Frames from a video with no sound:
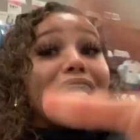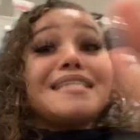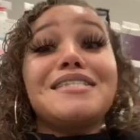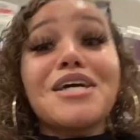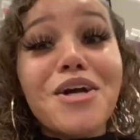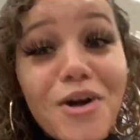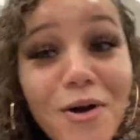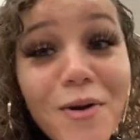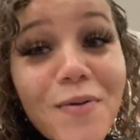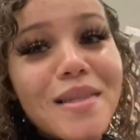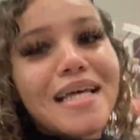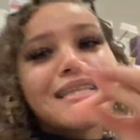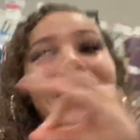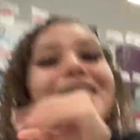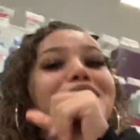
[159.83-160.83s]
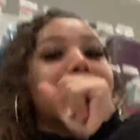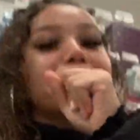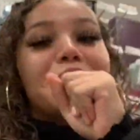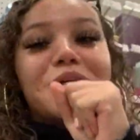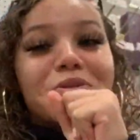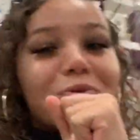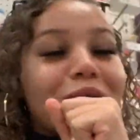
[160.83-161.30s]
It's your girl. Like, that jump
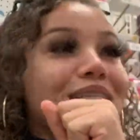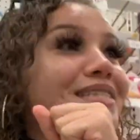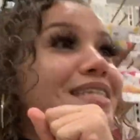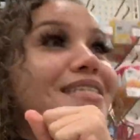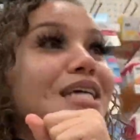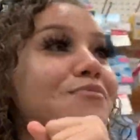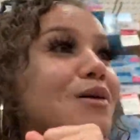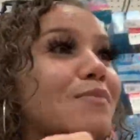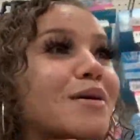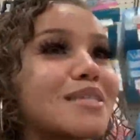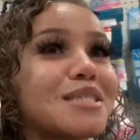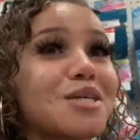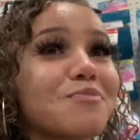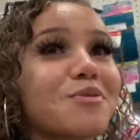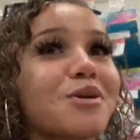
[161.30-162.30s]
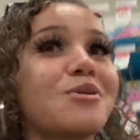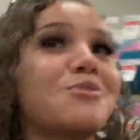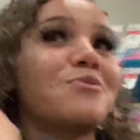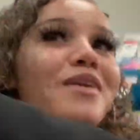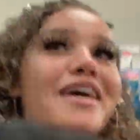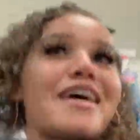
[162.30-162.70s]
be annoyances. I'm not about to sit up here and do